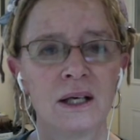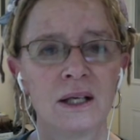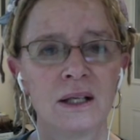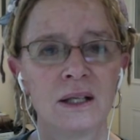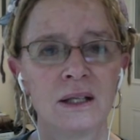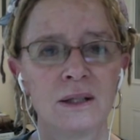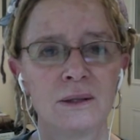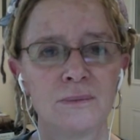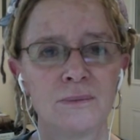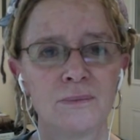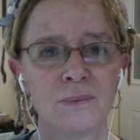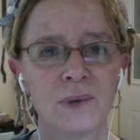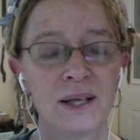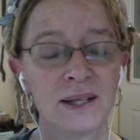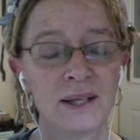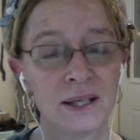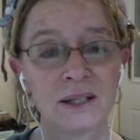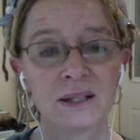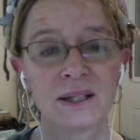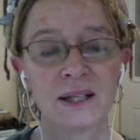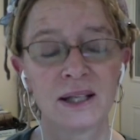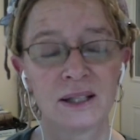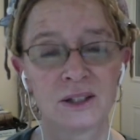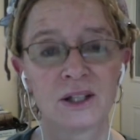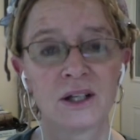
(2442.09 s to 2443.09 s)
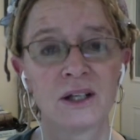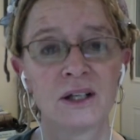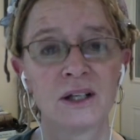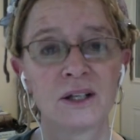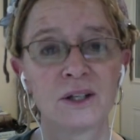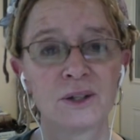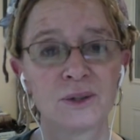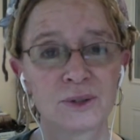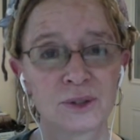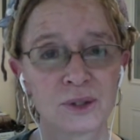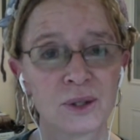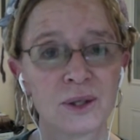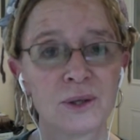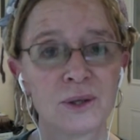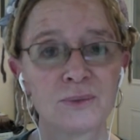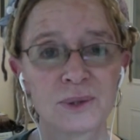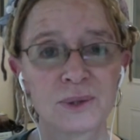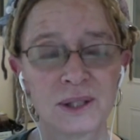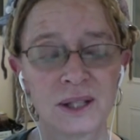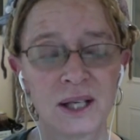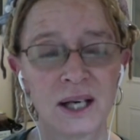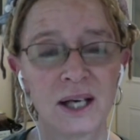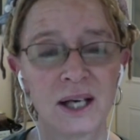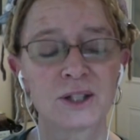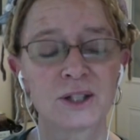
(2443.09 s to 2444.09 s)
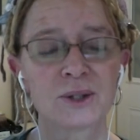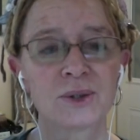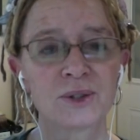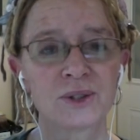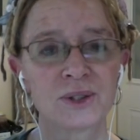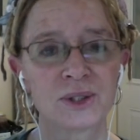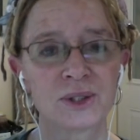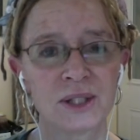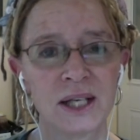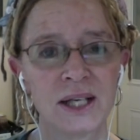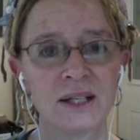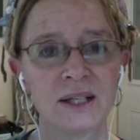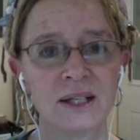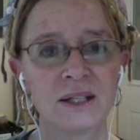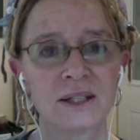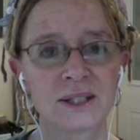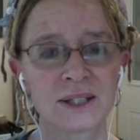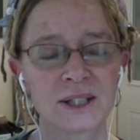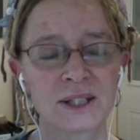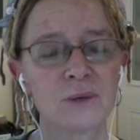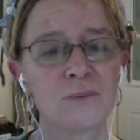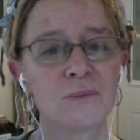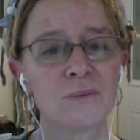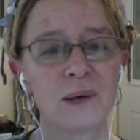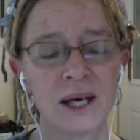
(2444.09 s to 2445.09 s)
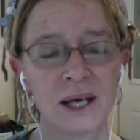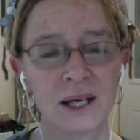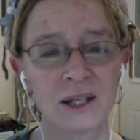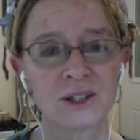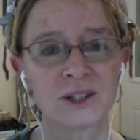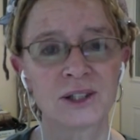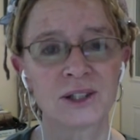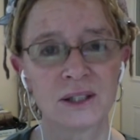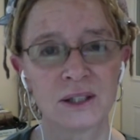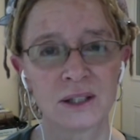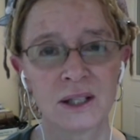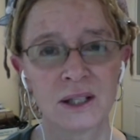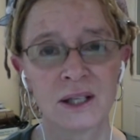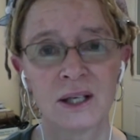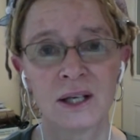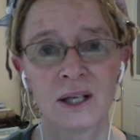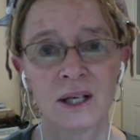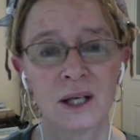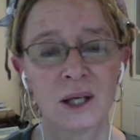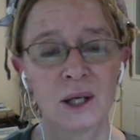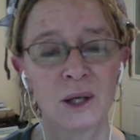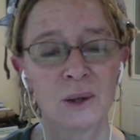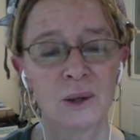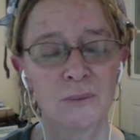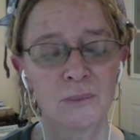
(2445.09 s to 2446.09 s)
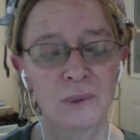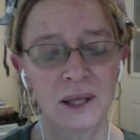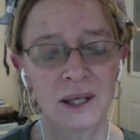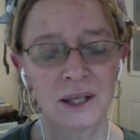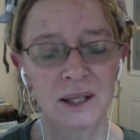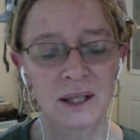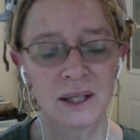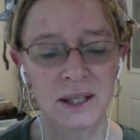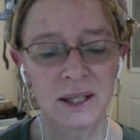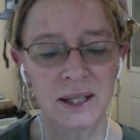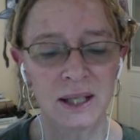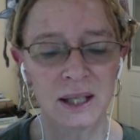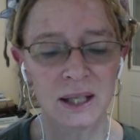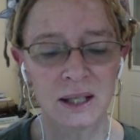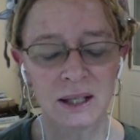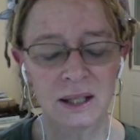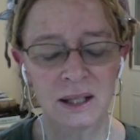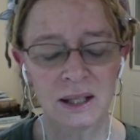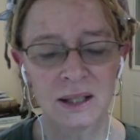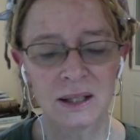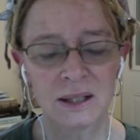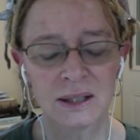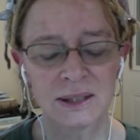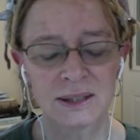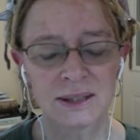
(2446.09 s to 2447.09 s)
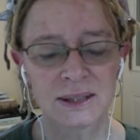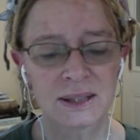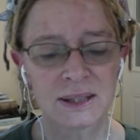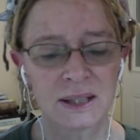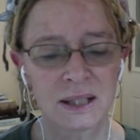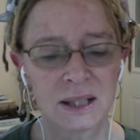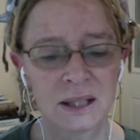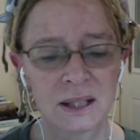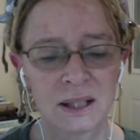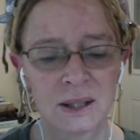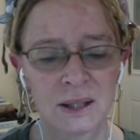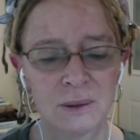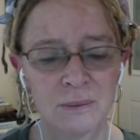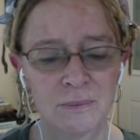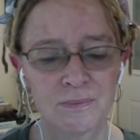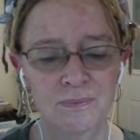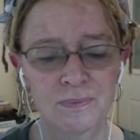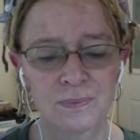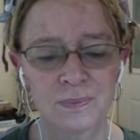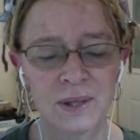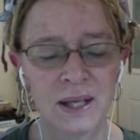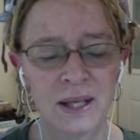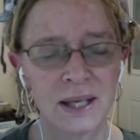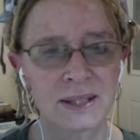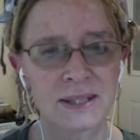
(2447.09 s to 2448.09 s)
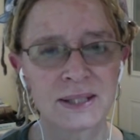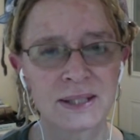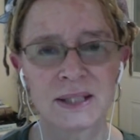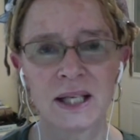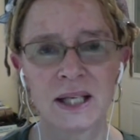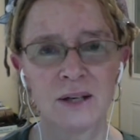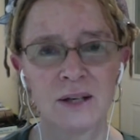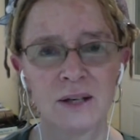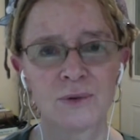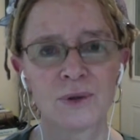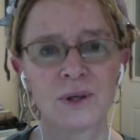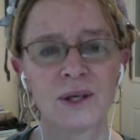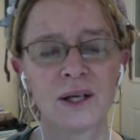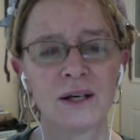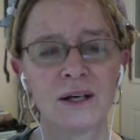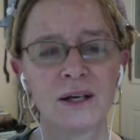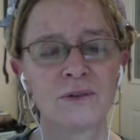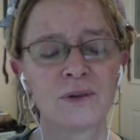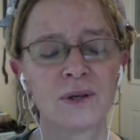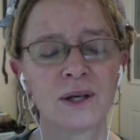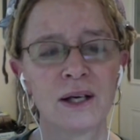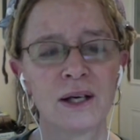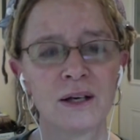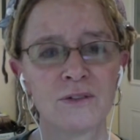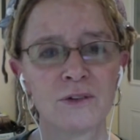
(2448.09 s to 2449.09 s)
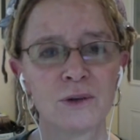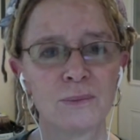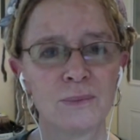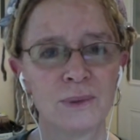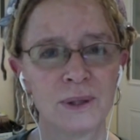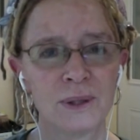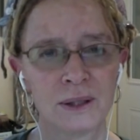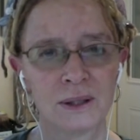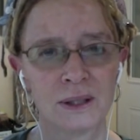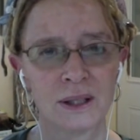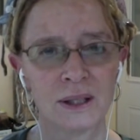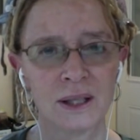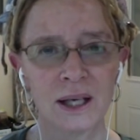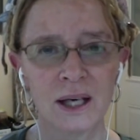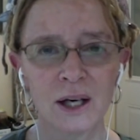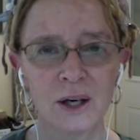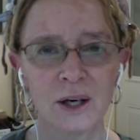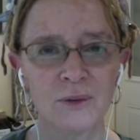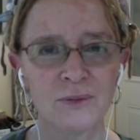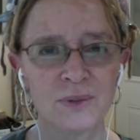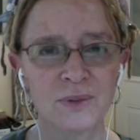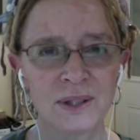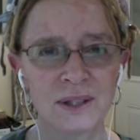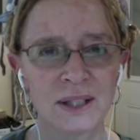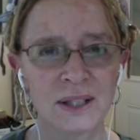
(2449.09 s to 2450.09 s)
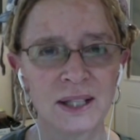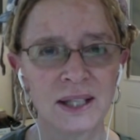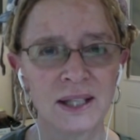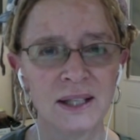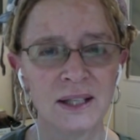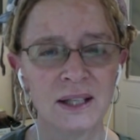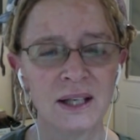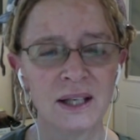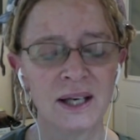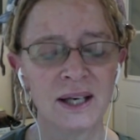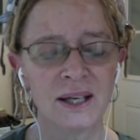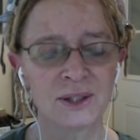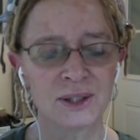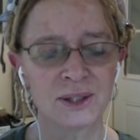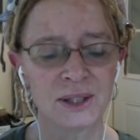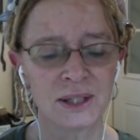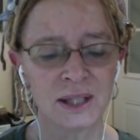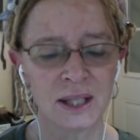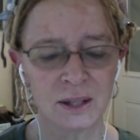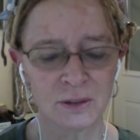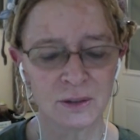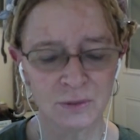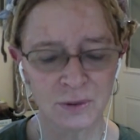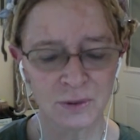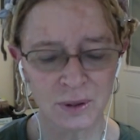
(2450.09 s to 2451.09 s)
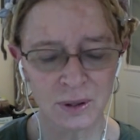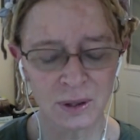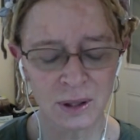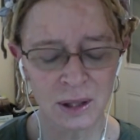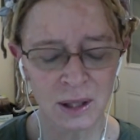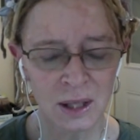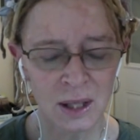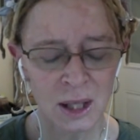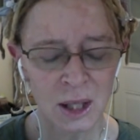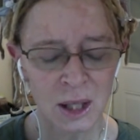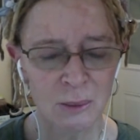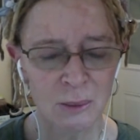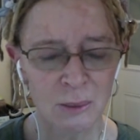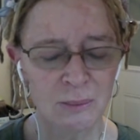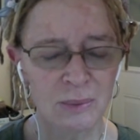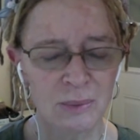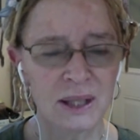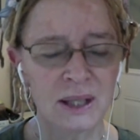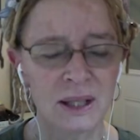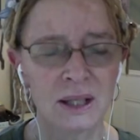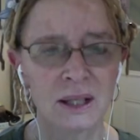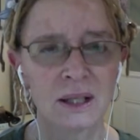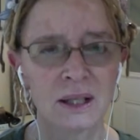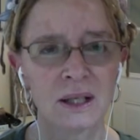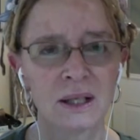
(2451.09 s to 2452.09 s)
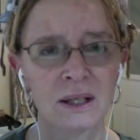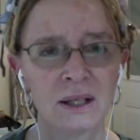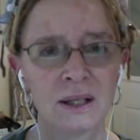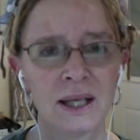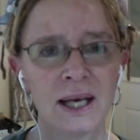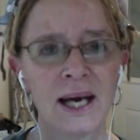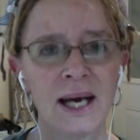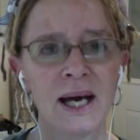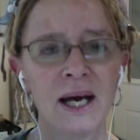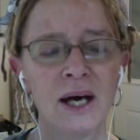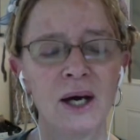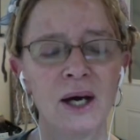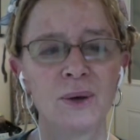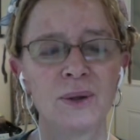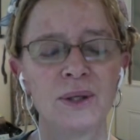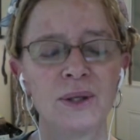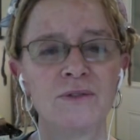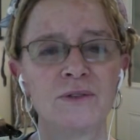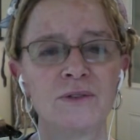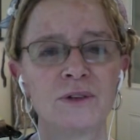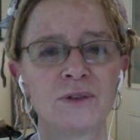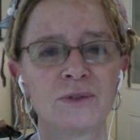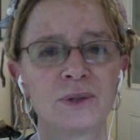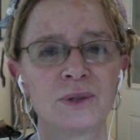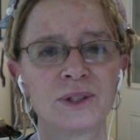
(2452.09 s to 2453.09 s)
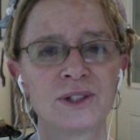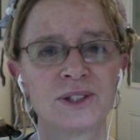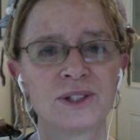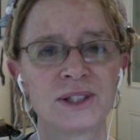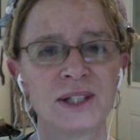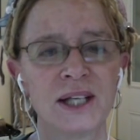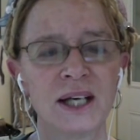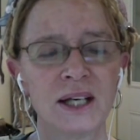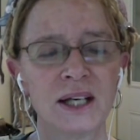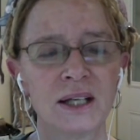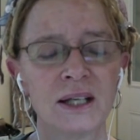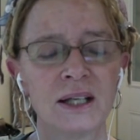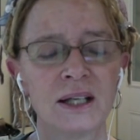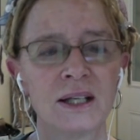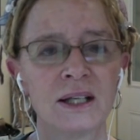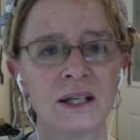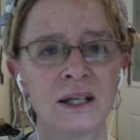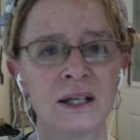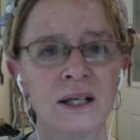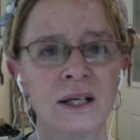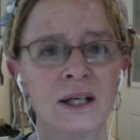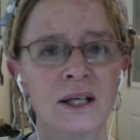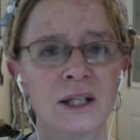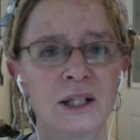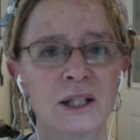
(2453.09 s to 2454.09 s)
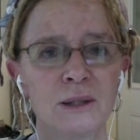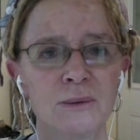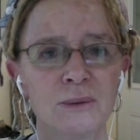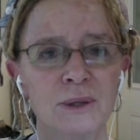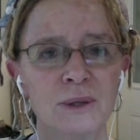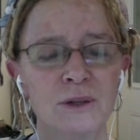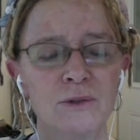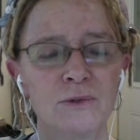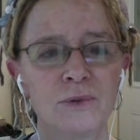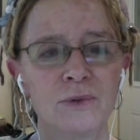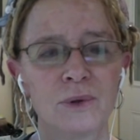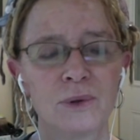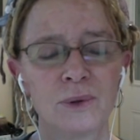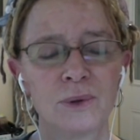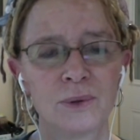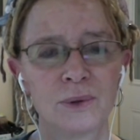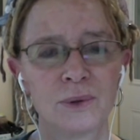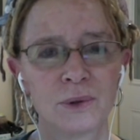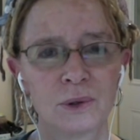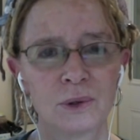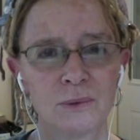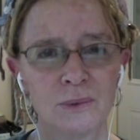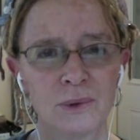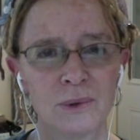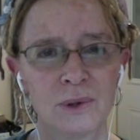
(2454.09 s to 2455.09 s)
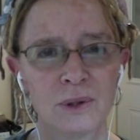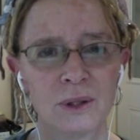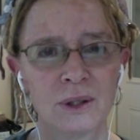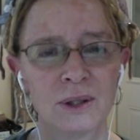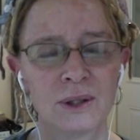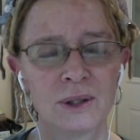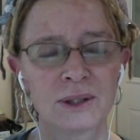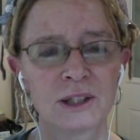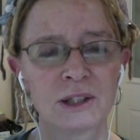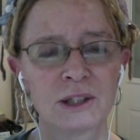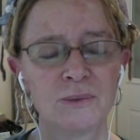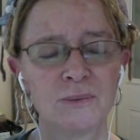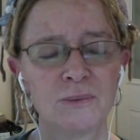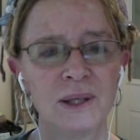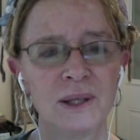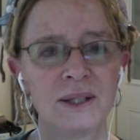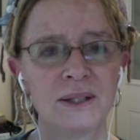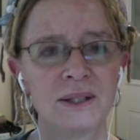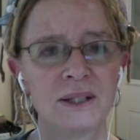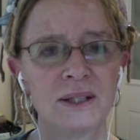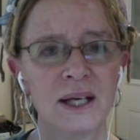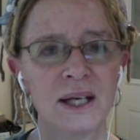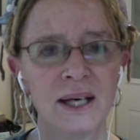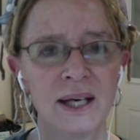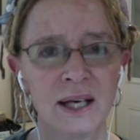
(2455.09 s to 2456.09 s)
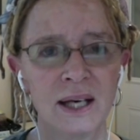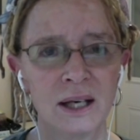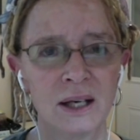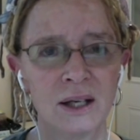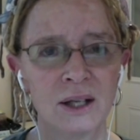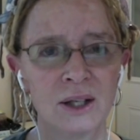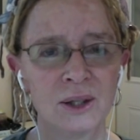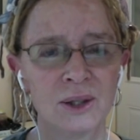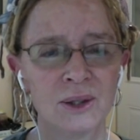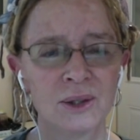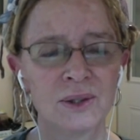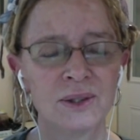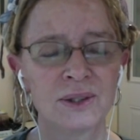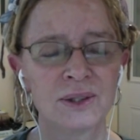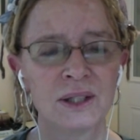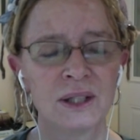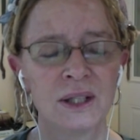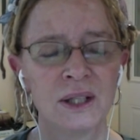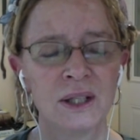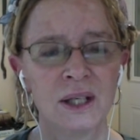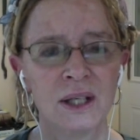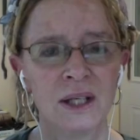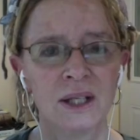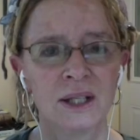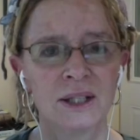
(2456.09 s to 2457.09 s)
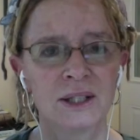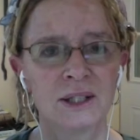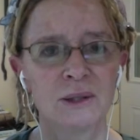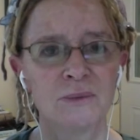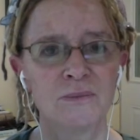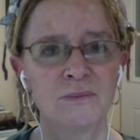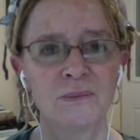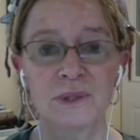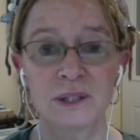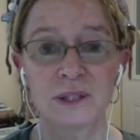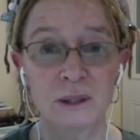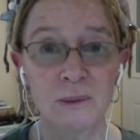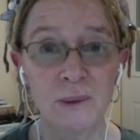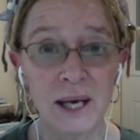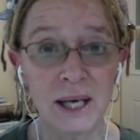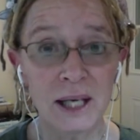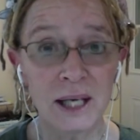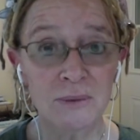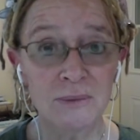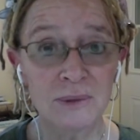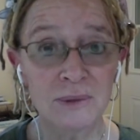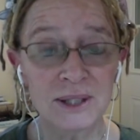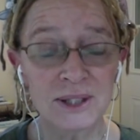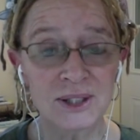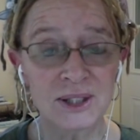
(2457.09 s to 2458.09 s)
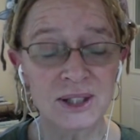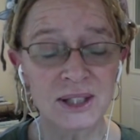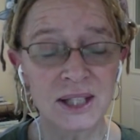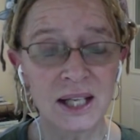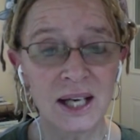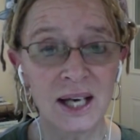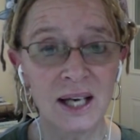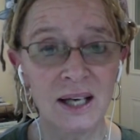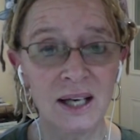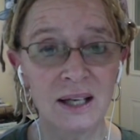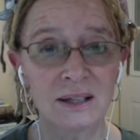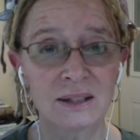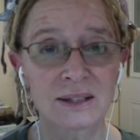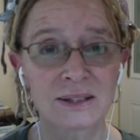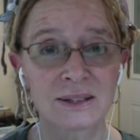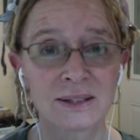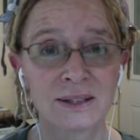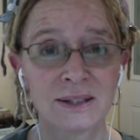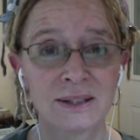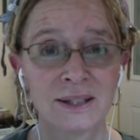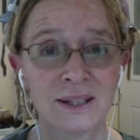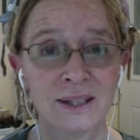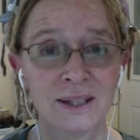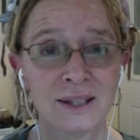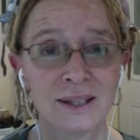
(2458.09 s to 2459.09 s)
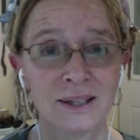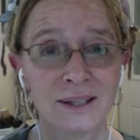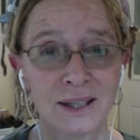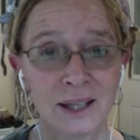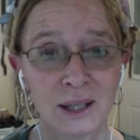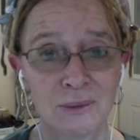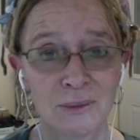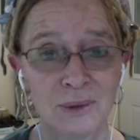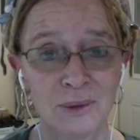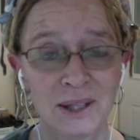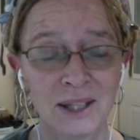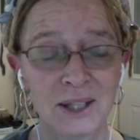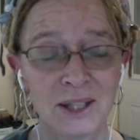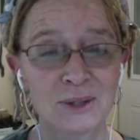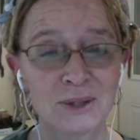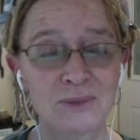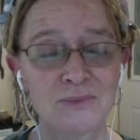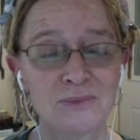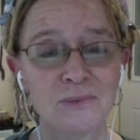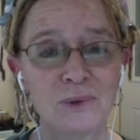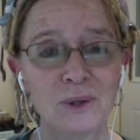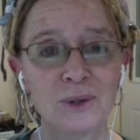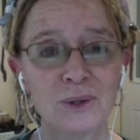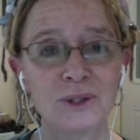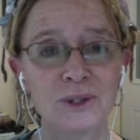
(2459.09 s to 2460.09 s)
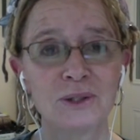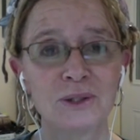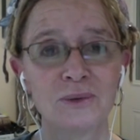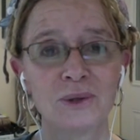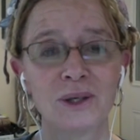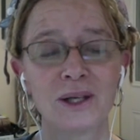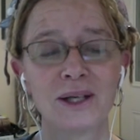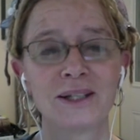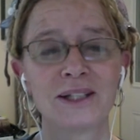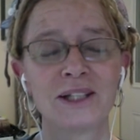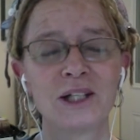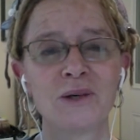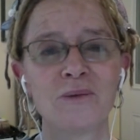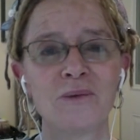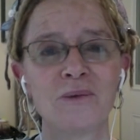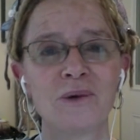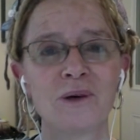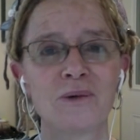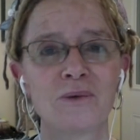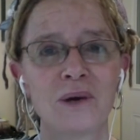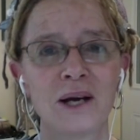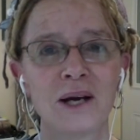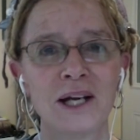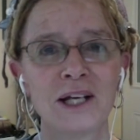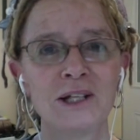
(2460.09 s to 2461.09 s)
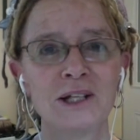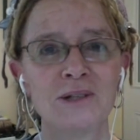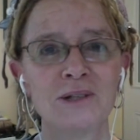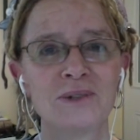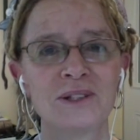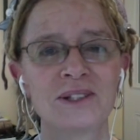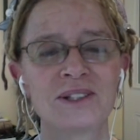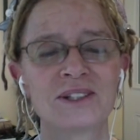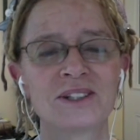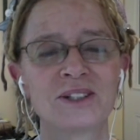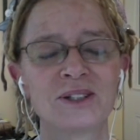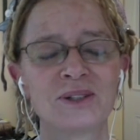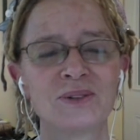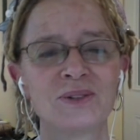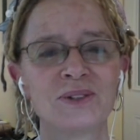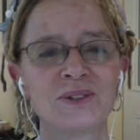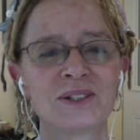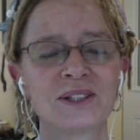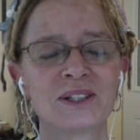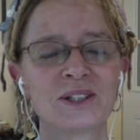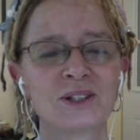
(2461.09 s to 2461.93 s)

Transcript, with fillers: um, i think that donald trump's natural state is compassion but he is um, has never ever ever been loved and he has never been allowed even for a second to be vulnerable to be held to, to make mistakes i mean that's mostly what i tell my writing students